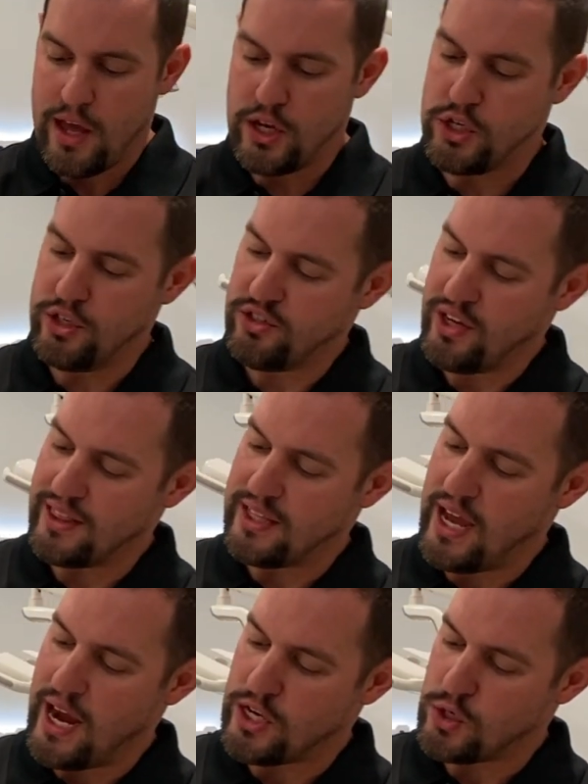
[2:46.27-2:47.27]
And just like
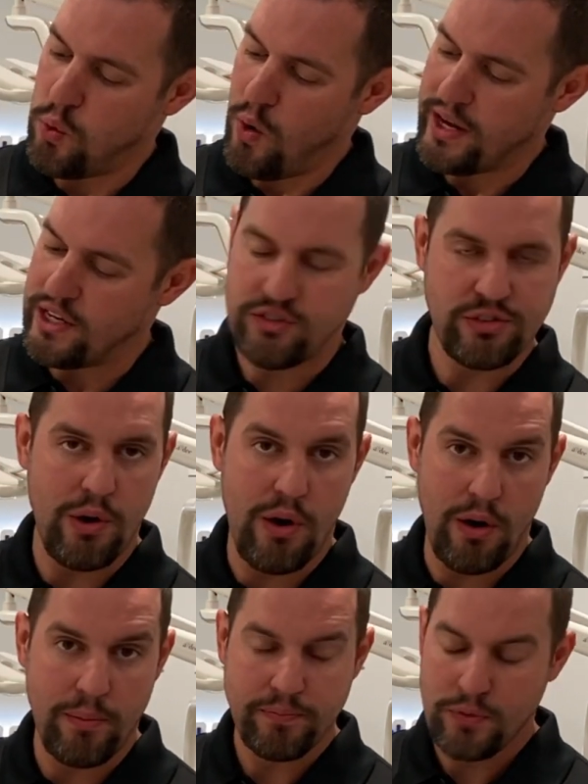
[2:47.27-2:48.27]
the A20
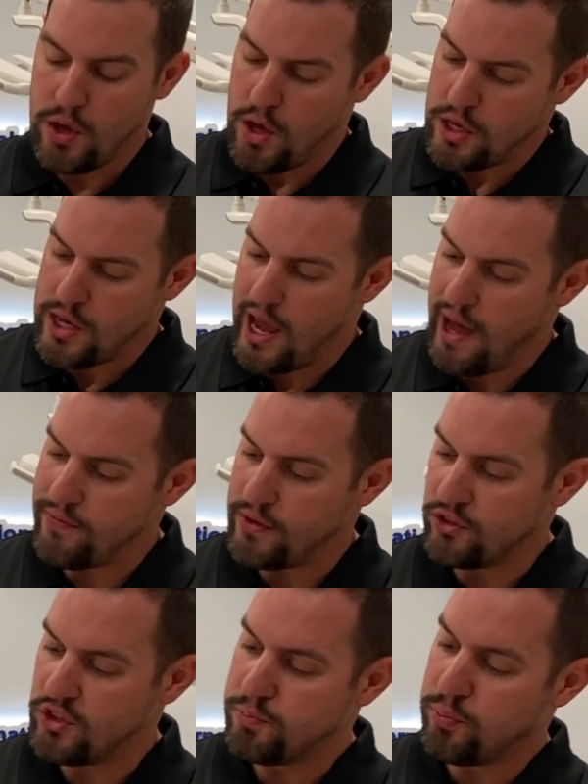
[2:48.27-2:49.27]
skull, you have
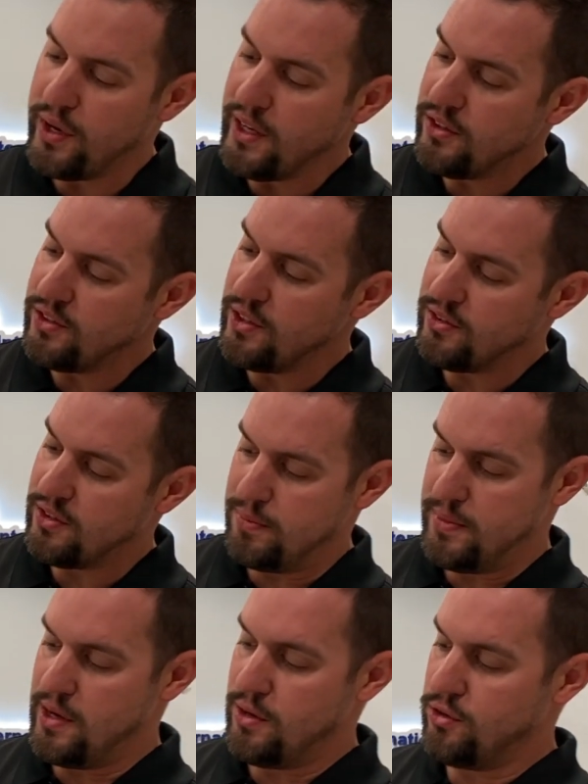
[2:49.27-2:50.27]
this spring system
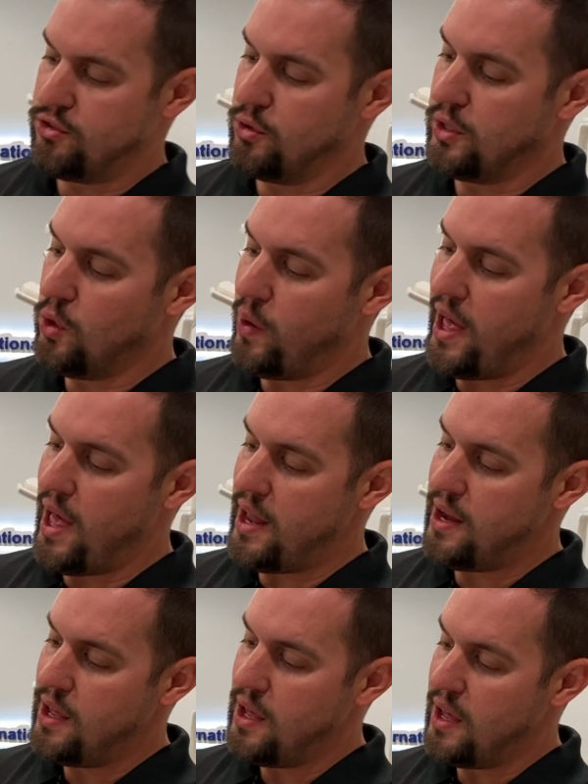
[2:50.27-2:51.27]
here. So you go
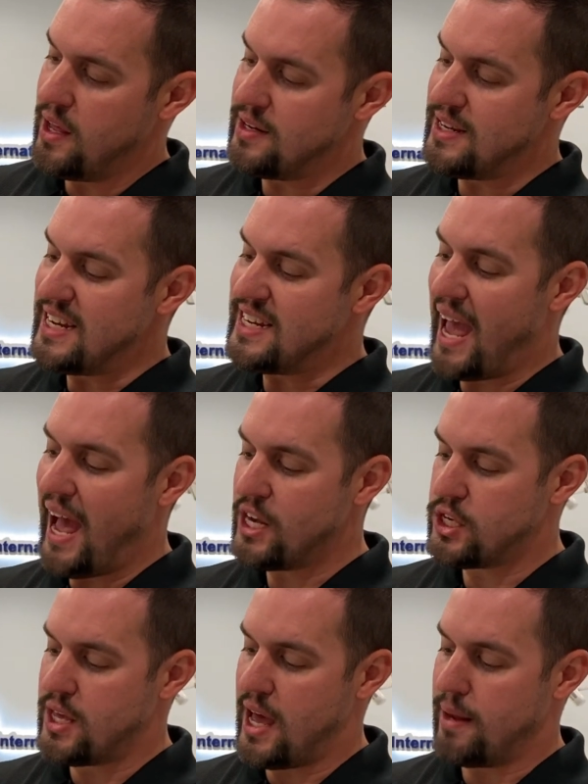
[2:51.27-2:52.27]
ahead and
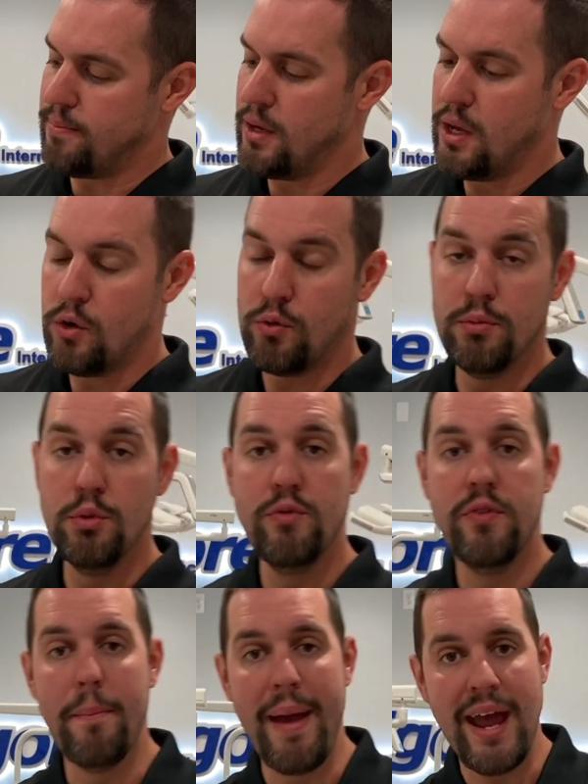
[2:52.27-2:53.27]
detach that,
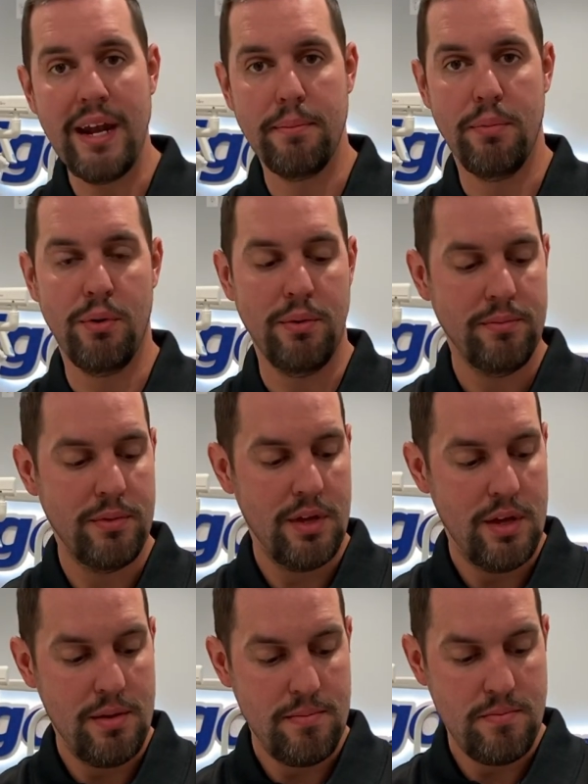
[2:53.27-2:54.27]
remove the mandible,
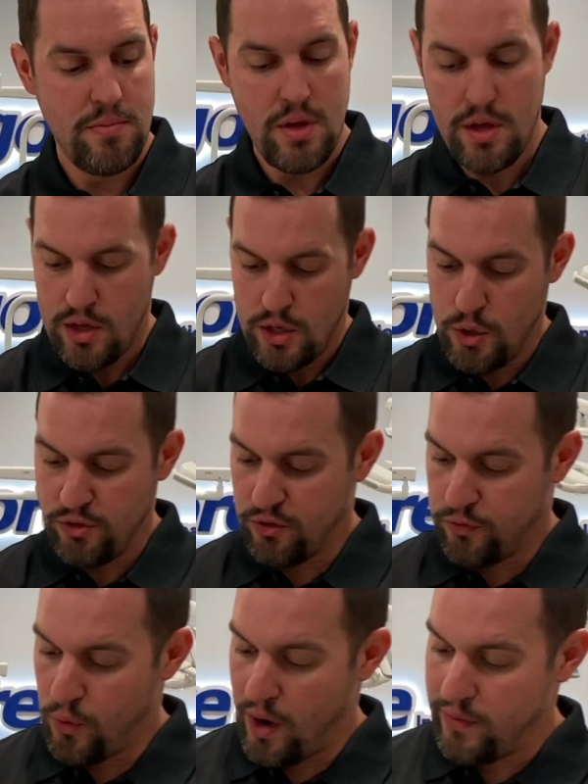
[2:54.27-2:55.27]
use it
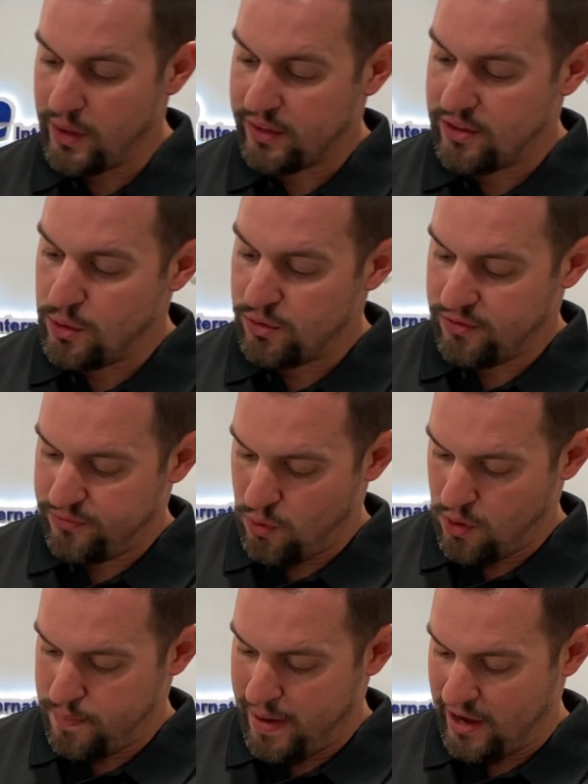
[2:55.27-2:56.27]
for wherever you like to use it
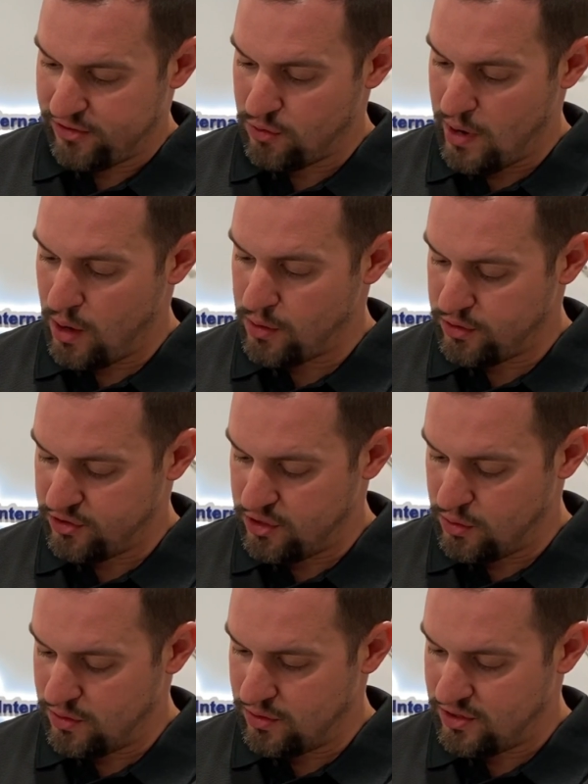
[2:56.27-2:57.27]
for, pass it around to the
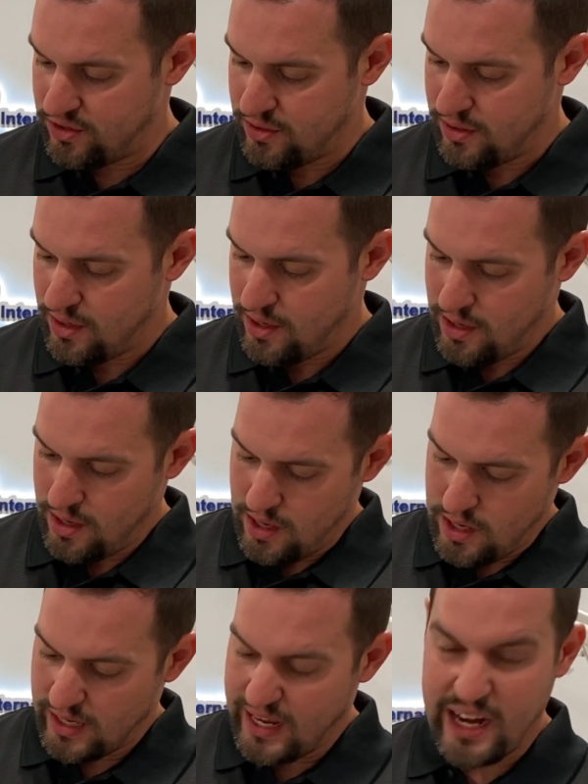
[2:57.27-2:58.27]
students.
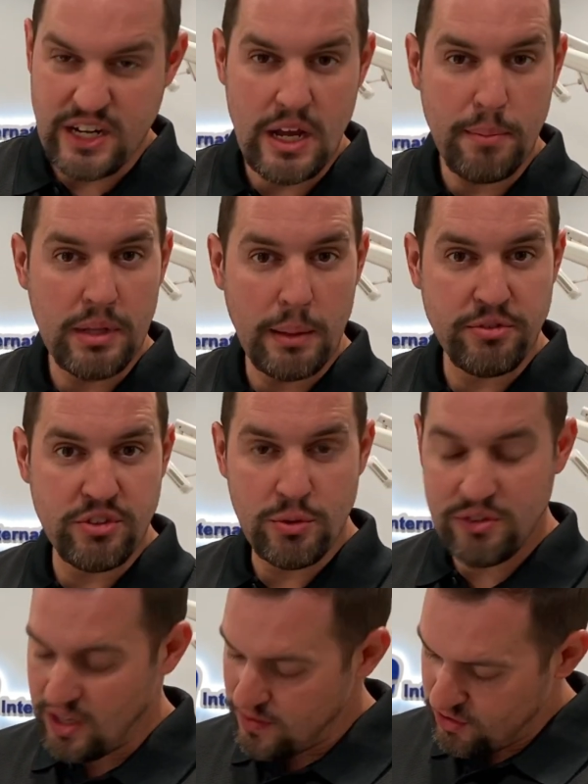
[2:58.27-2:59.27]
You can kind of double up
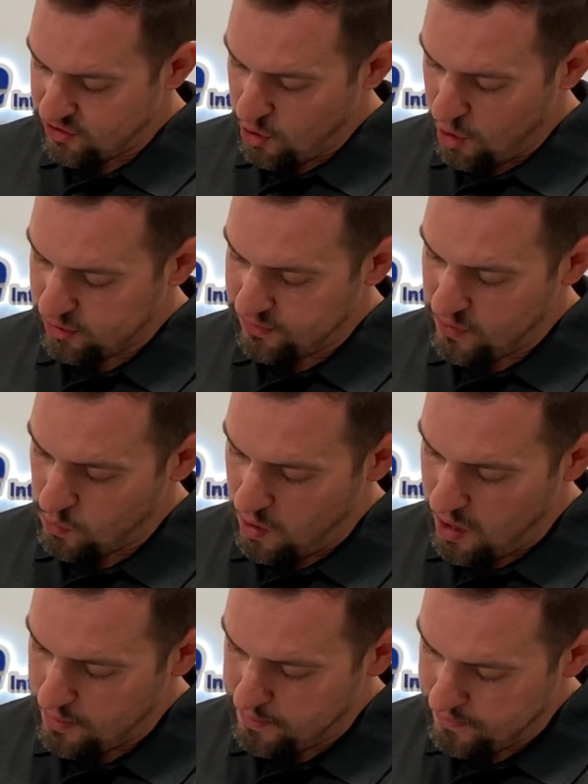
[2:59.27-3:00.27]
students on these skulls if you
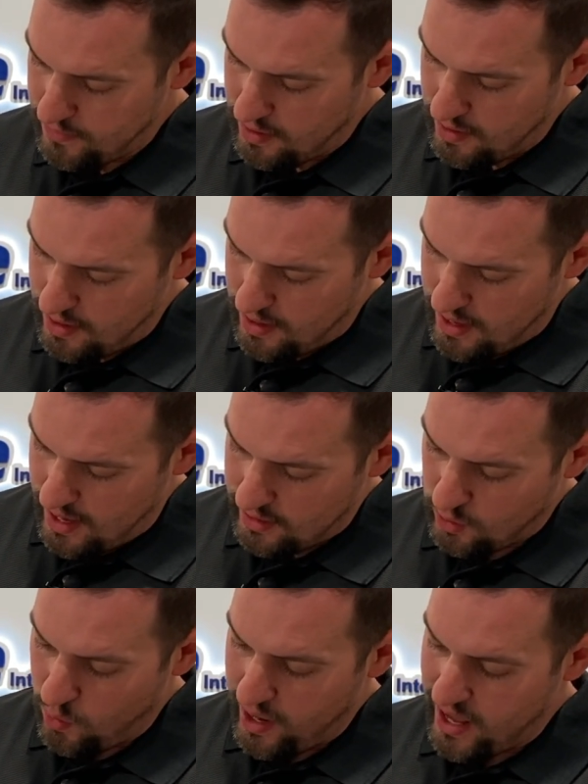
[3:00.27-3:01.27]
want.
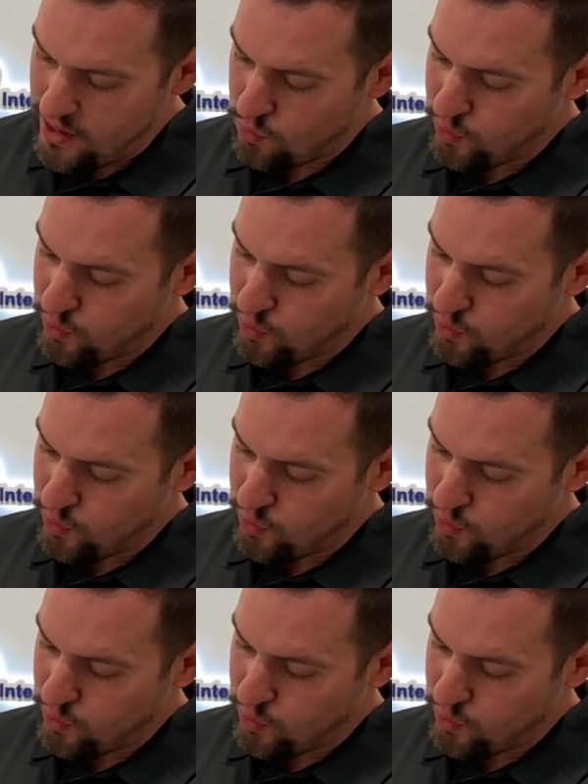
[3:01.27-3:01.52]
Go ahead